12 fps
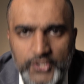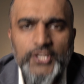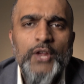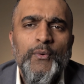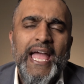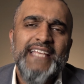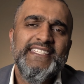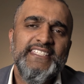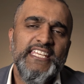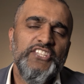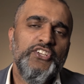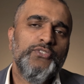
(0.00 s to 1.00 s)
As
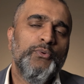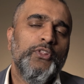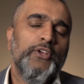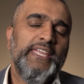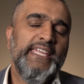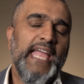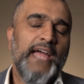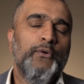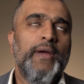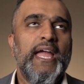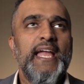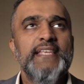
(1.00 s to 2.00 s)
teachers, we're looking at
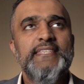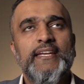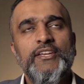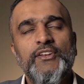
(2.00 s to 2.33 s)
ways like,